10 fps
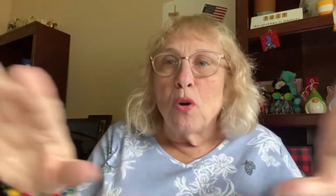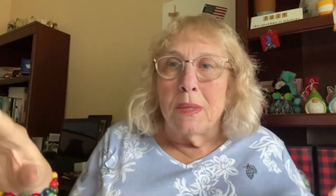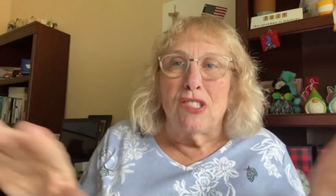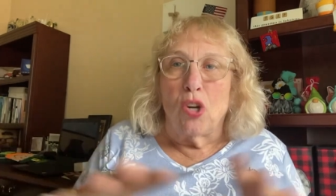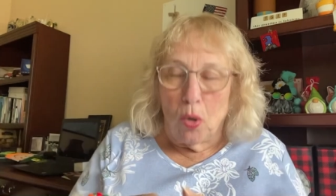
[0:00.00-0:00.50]

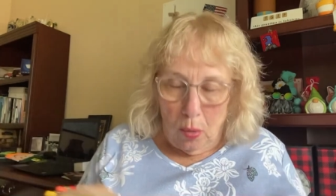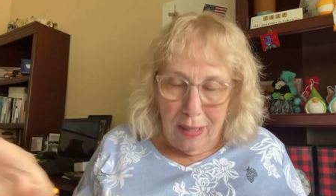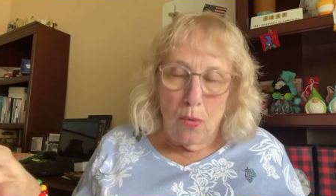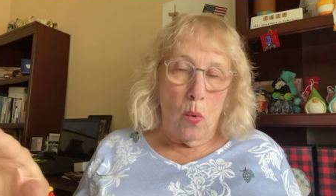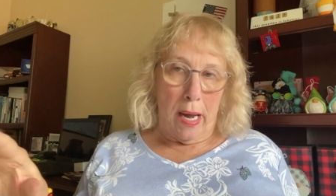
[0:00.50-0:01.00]
was
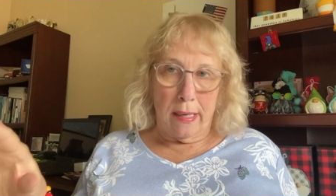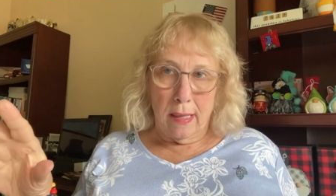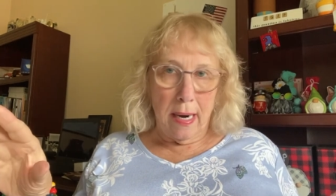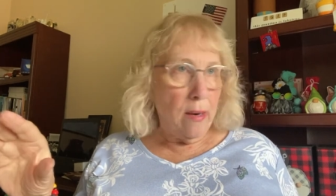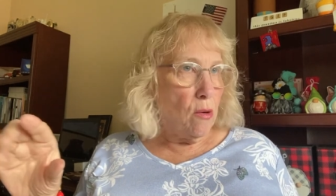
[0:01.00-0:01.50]
totally wet,
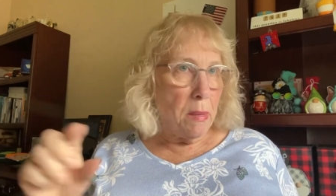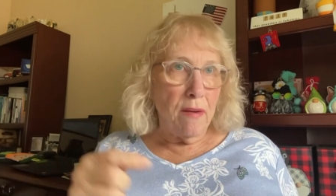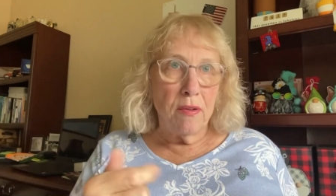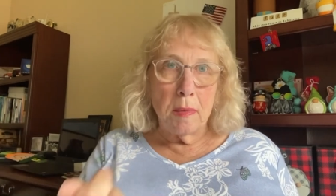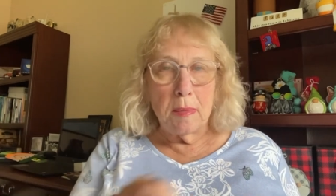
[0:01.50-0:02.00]
and I don't
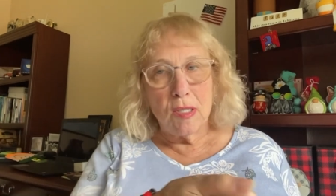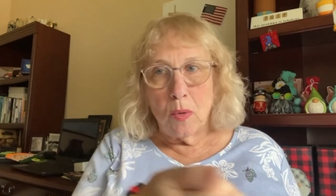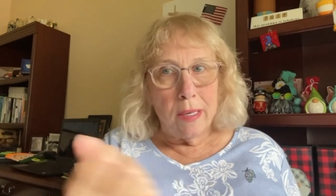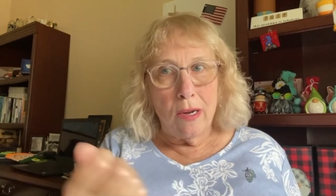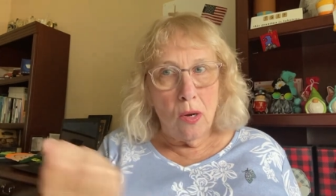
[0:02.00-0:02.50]
mean from them
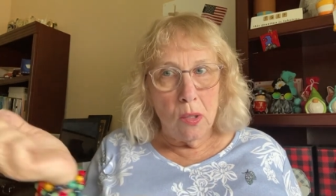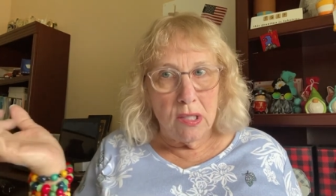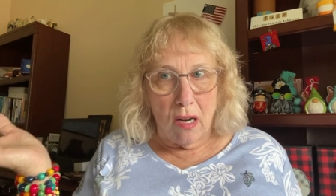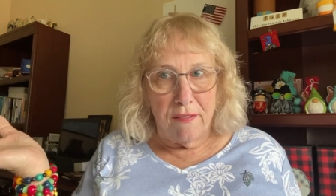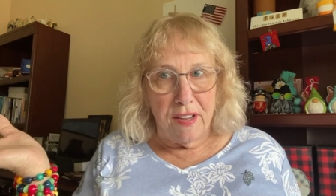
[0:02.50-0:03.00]
squirting a hose
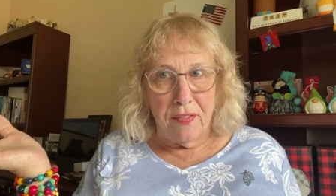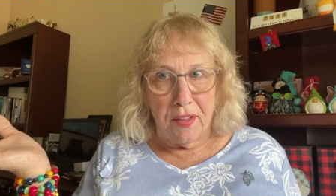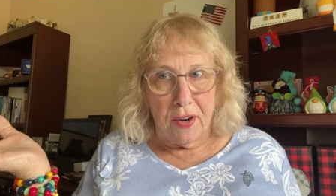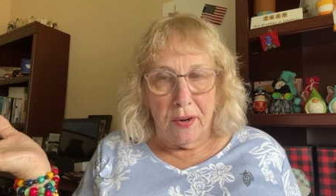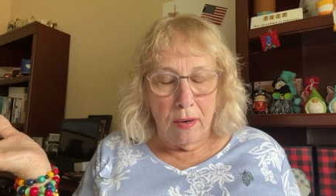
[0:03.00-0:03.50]
off in
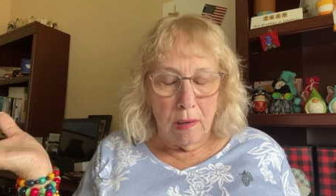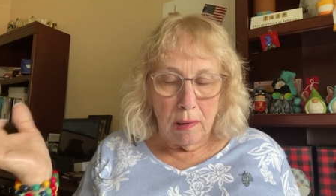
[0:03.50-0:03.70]
there.